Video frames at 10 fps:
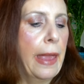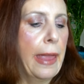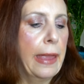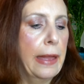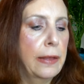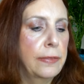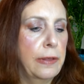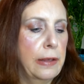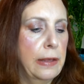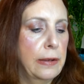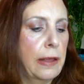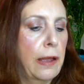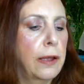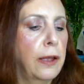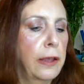And then
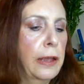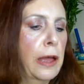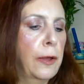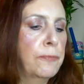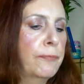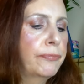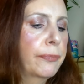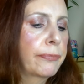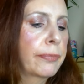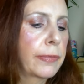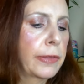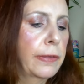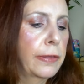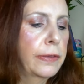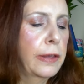I um,
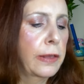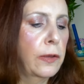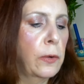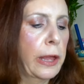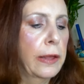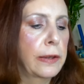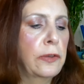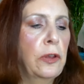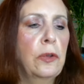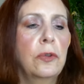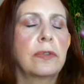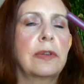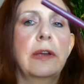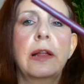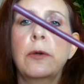did go ahead and use
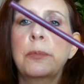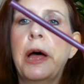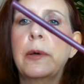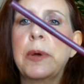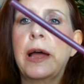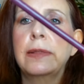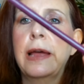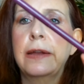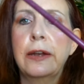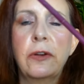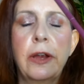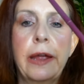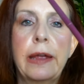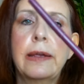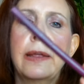the ColourPop eyeliner,
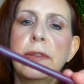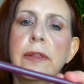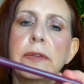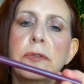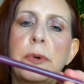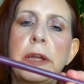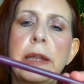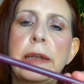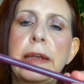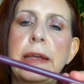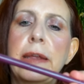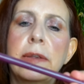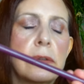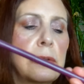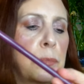and this one
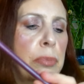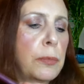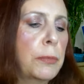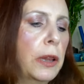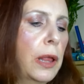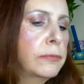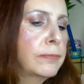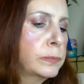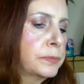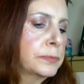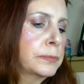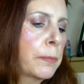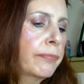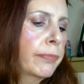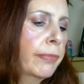is in purple.
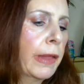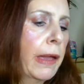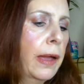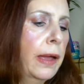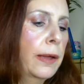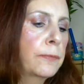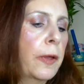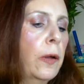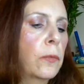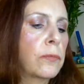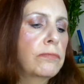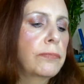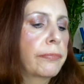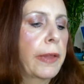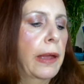Um, oh,
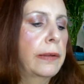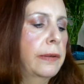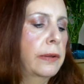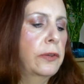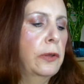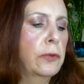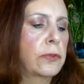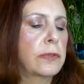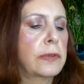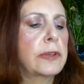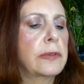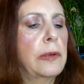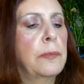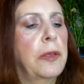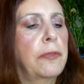I did use
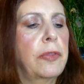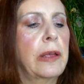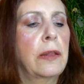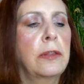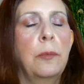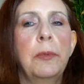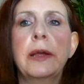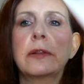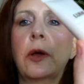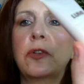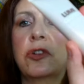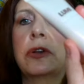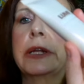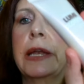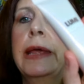some of the Lumi
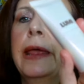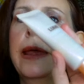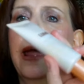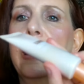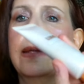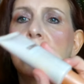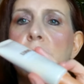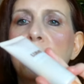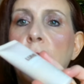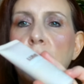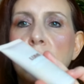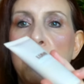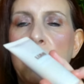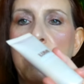Glotion as far as my